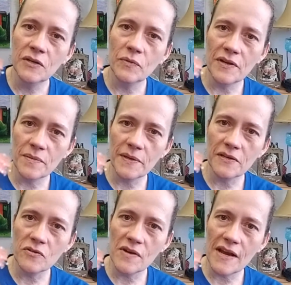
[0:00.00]
One of the
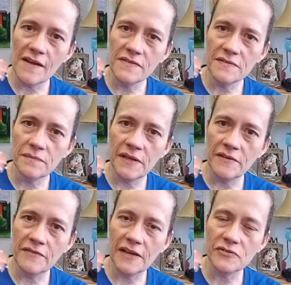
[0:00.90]
big craft
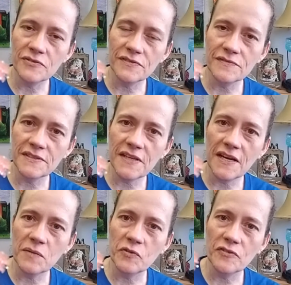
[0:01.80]
manufacturers of the
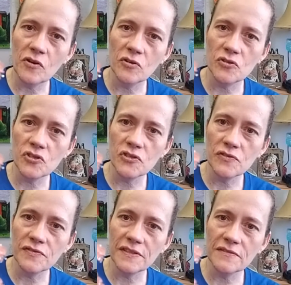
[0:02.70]
time was
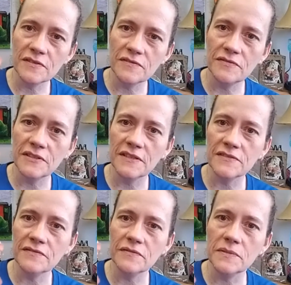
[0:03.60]
Hirschner's. I don't know if you
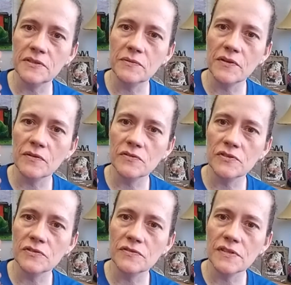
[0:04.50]
guys are familiar with
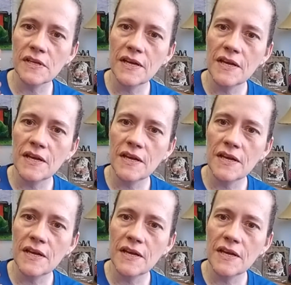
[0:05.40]
Hirschner's,